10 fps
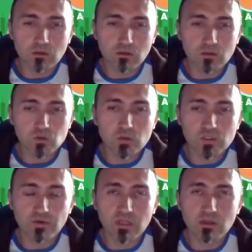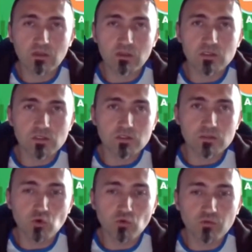Swiss franc is
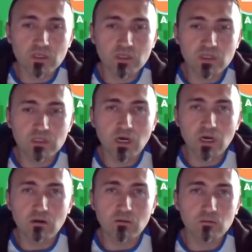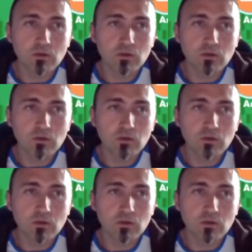moving down.